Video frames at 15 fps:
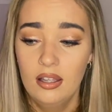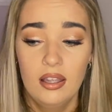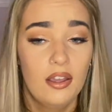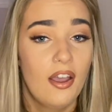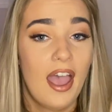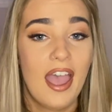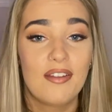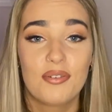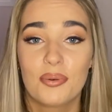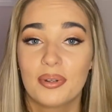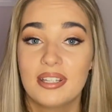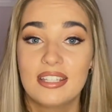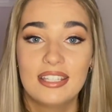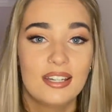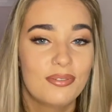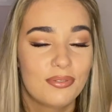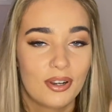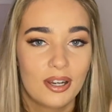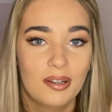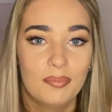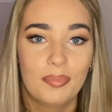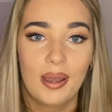everyone's
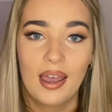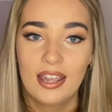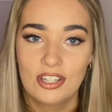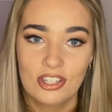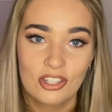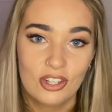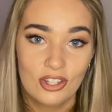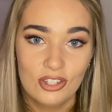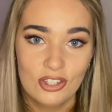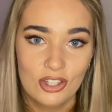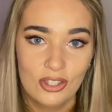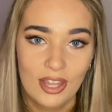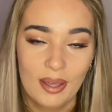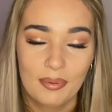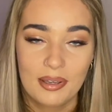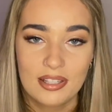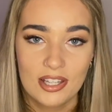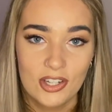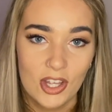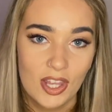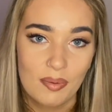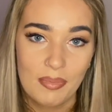different, but I just couldn't do that because I
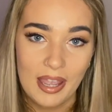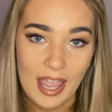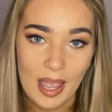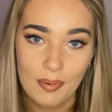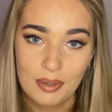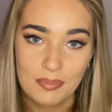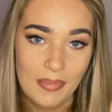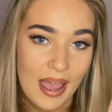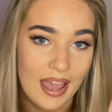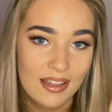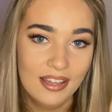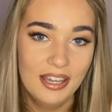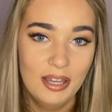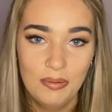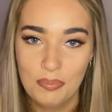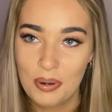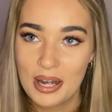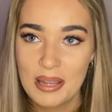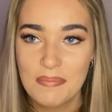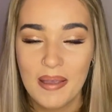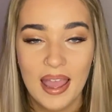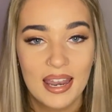know that my hair would mat
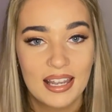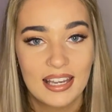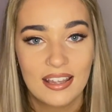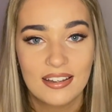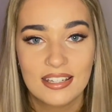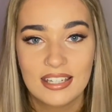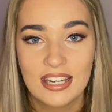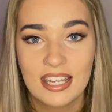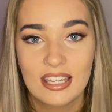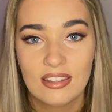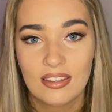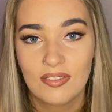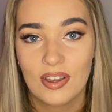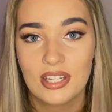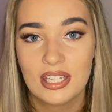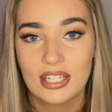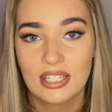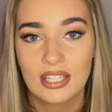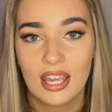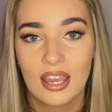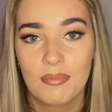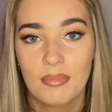pretty badly underneath if I didn't get my